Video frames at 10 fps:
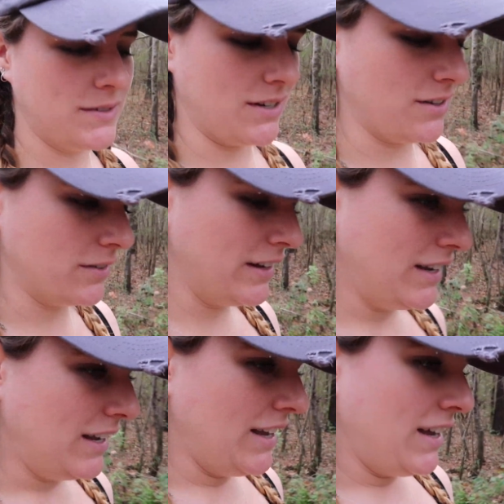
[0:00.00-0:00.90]
So
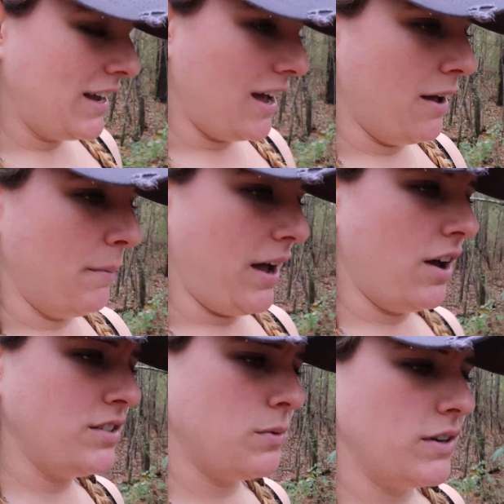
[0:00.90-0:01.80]
I
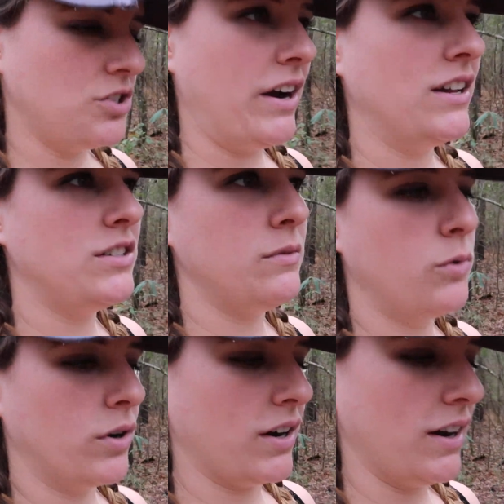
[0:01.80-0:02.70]
also want to try to do
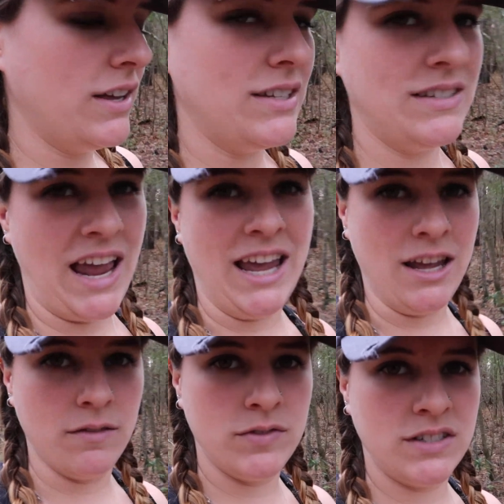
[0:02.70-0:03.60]
more
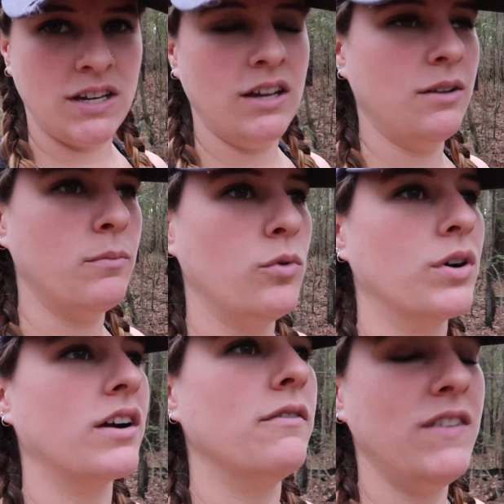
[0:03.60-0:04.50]
saves,
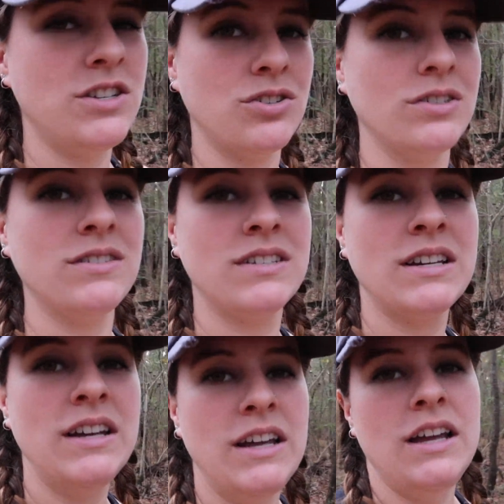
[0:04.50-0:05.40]
more vigils.
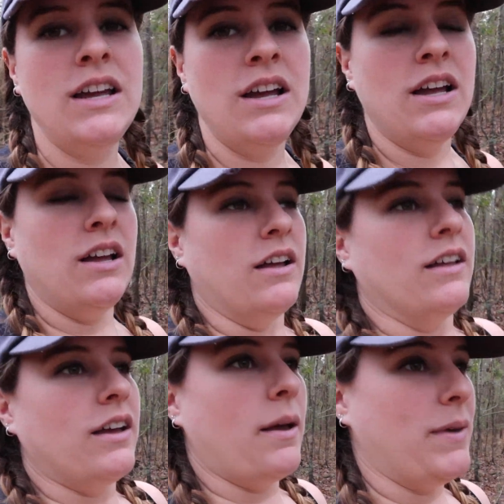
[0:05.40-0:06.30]

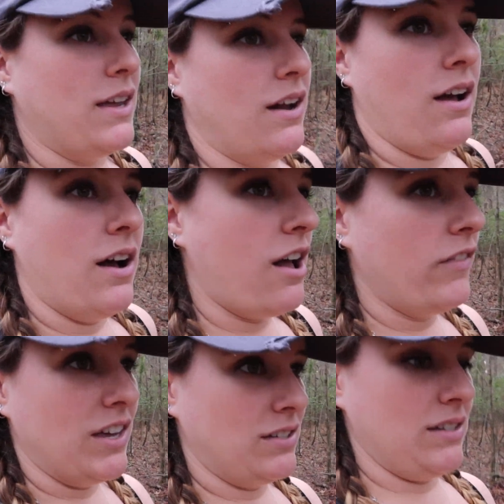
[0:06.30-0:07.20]
I mean,
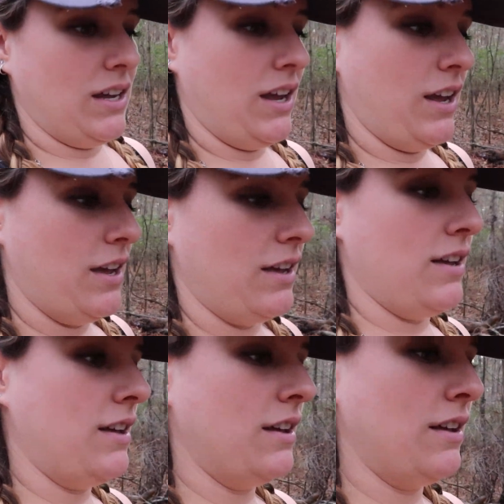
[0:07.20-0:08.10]
obviously
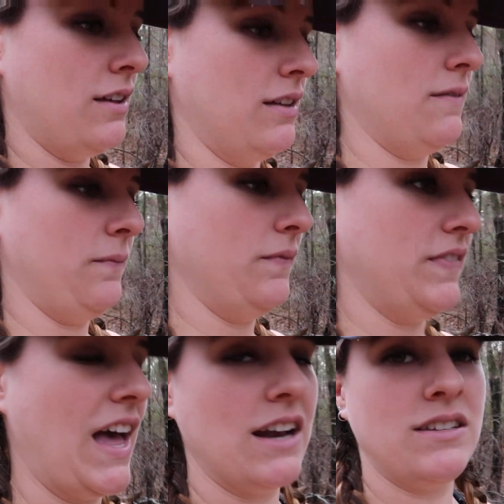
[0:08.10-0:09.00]

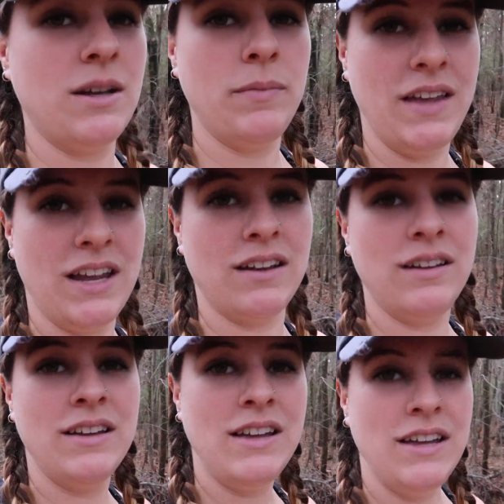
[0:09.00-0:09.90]
that is something
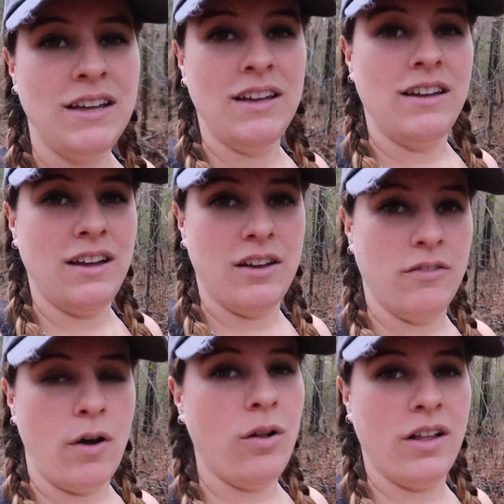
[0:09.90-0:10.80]

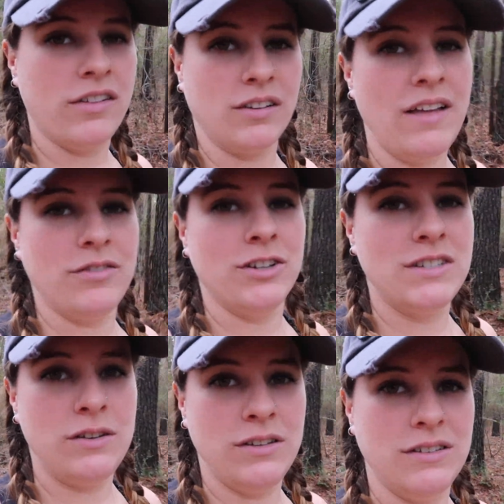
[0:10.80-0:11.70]
of a whole other level
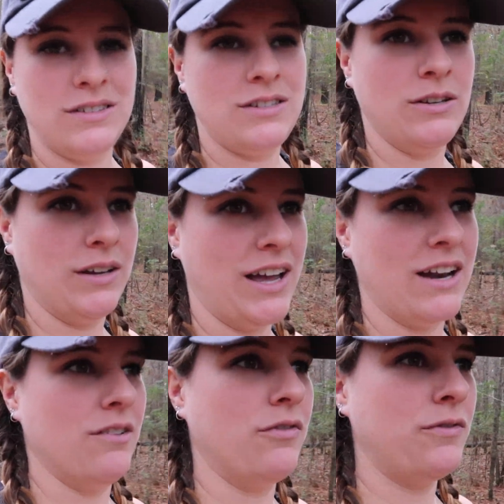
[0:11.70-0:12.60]
to
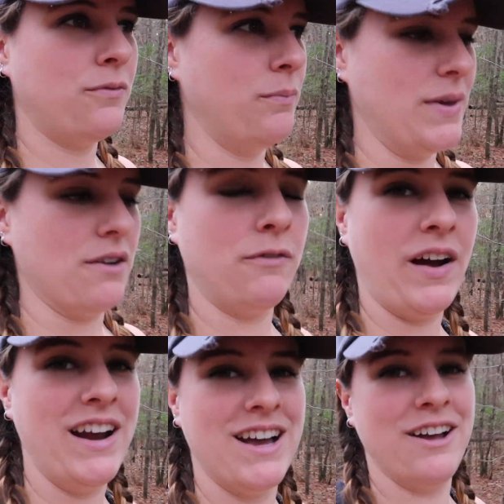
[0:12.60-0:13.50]
kind of be
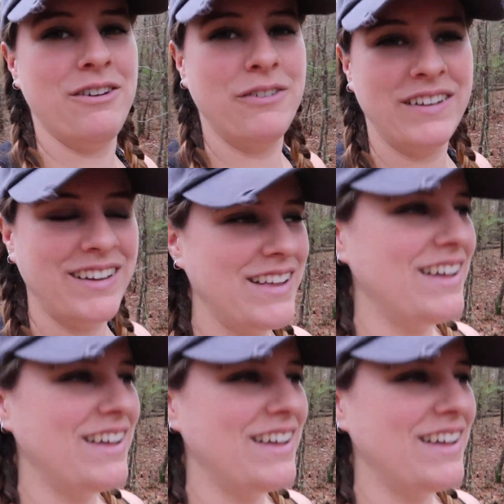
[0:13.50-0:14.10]
afraid of.